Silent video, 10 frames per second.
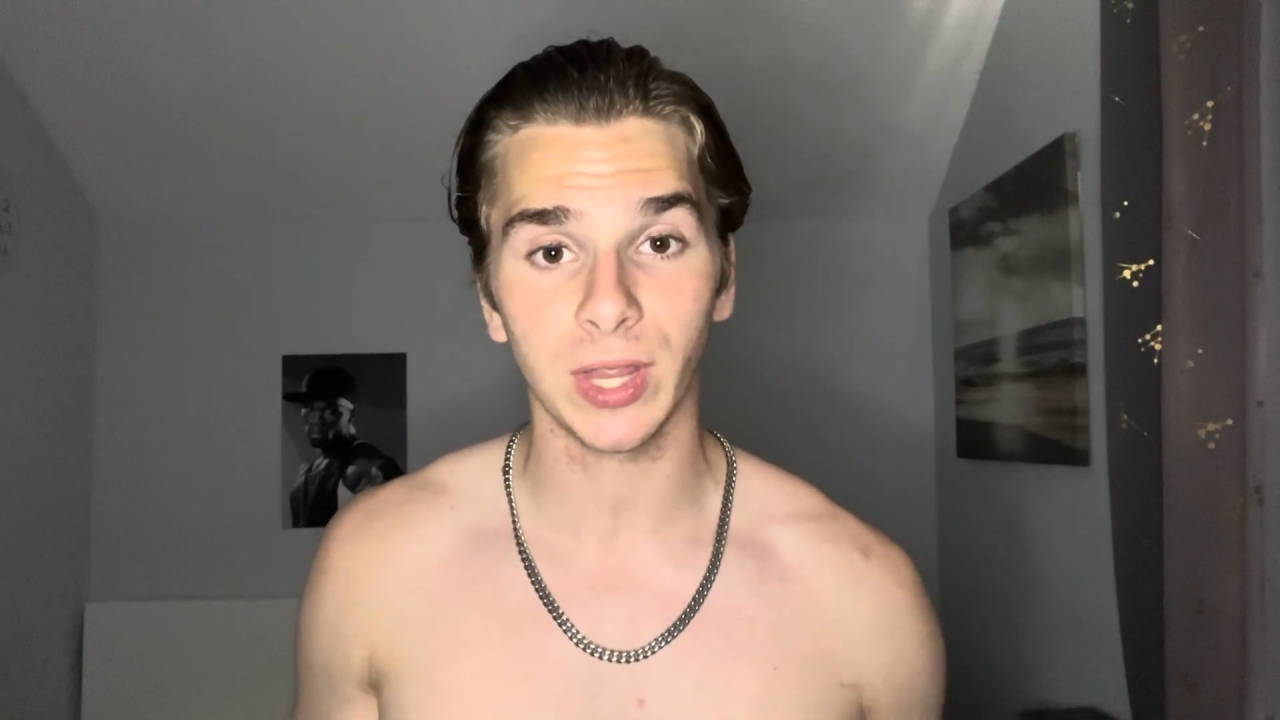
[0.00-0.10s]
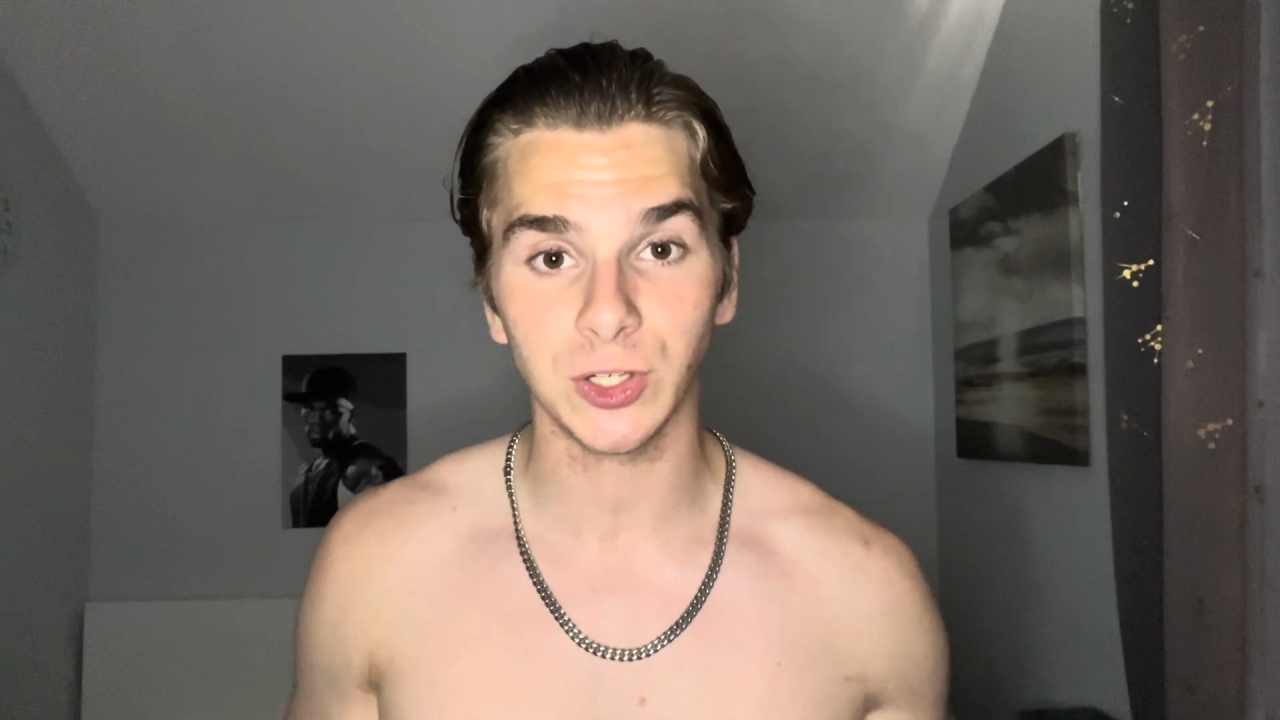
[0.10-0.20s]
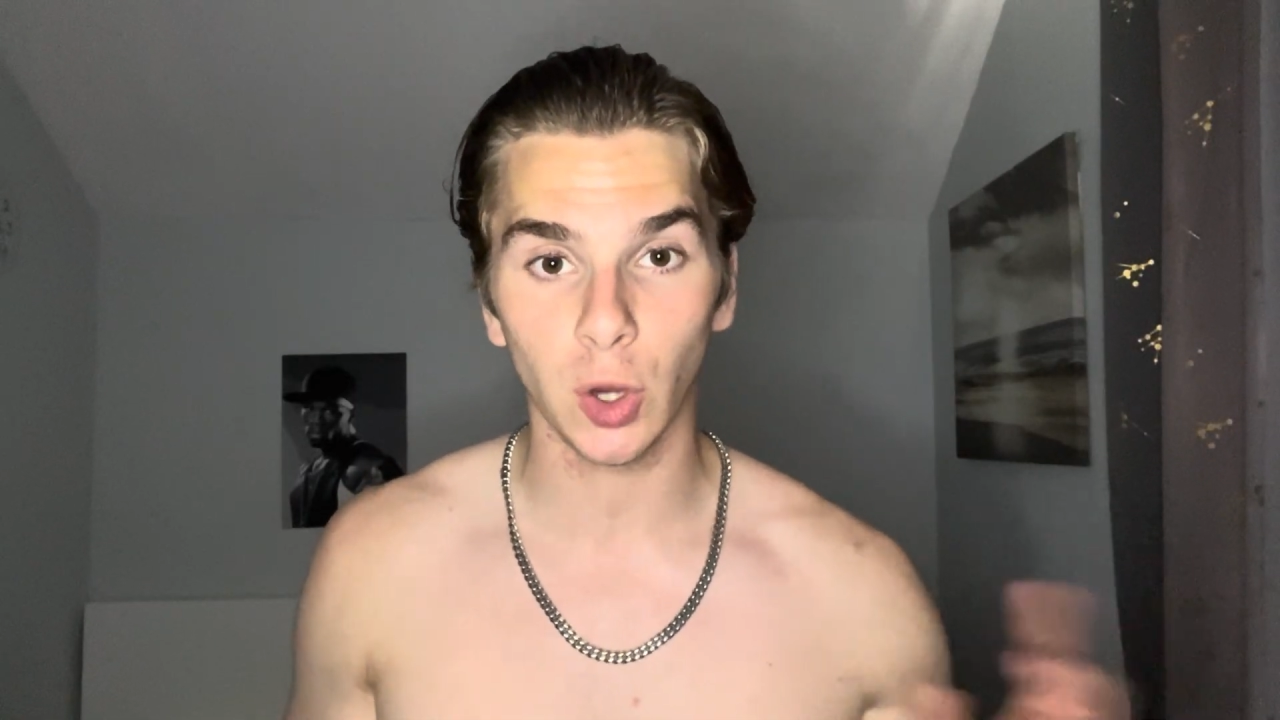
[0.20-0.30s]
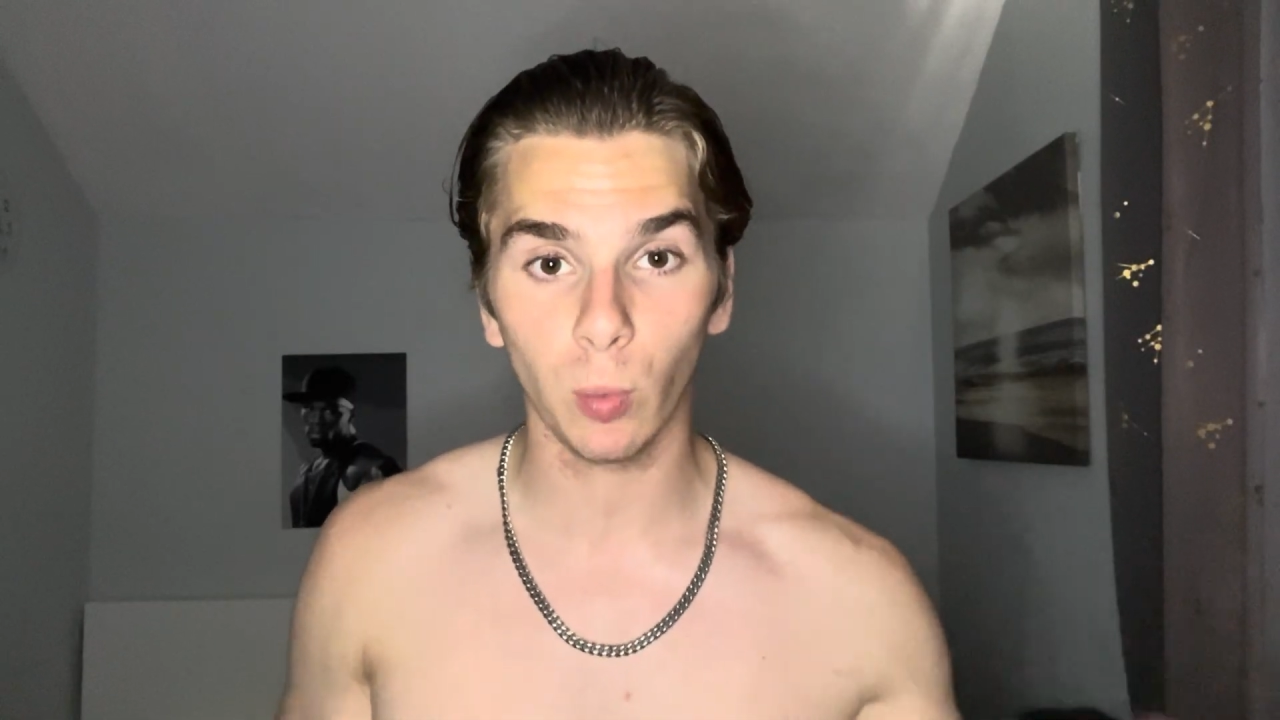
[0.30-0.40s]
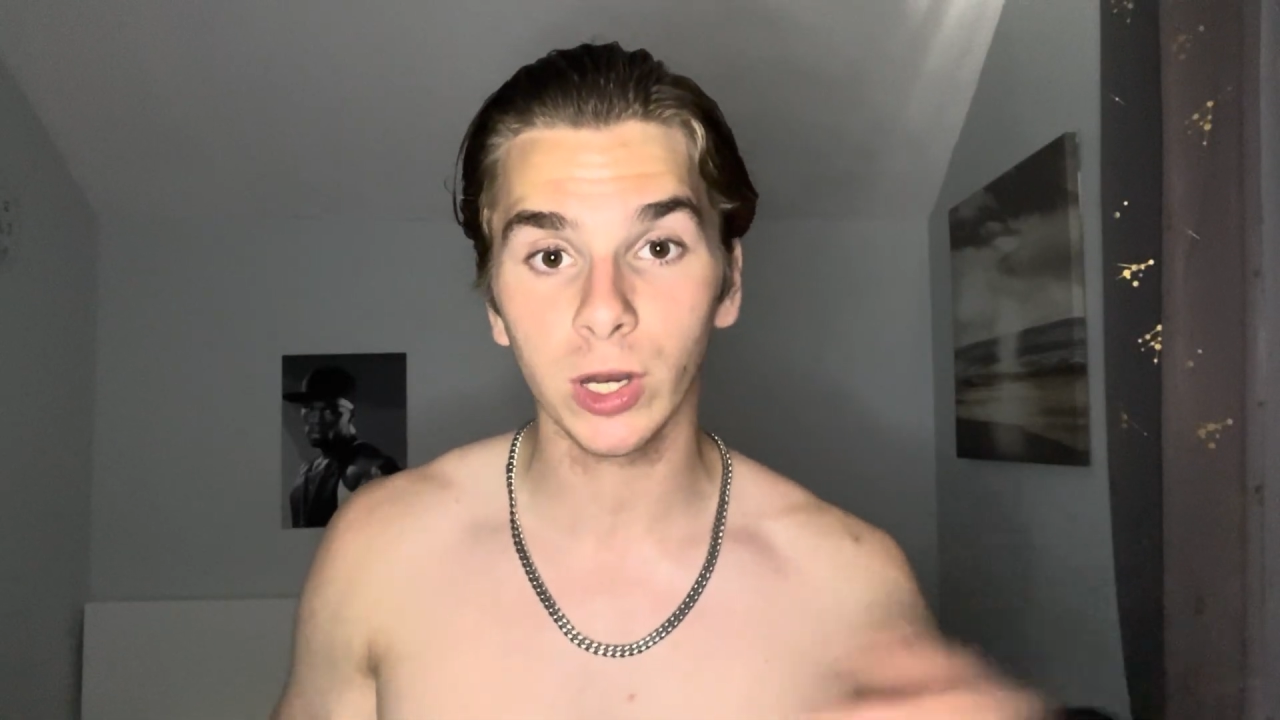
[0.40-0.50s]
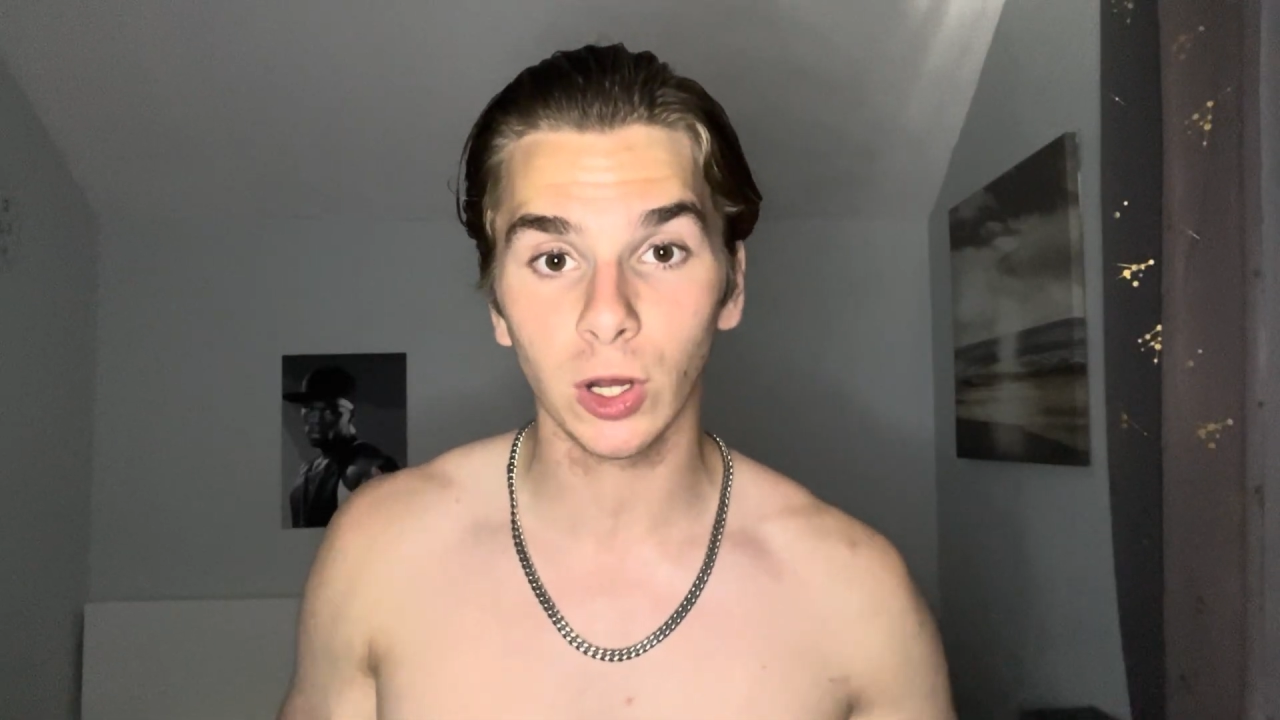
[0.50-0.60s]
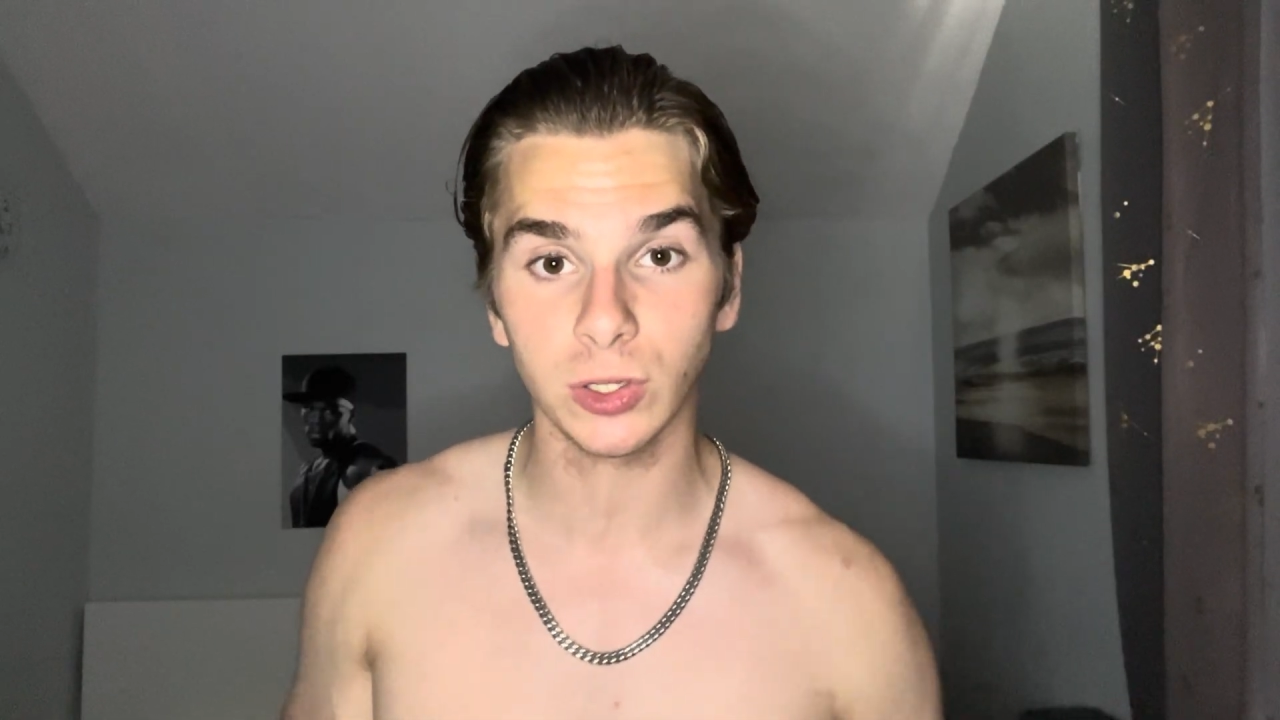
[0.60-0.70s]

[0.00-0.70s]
don't want to go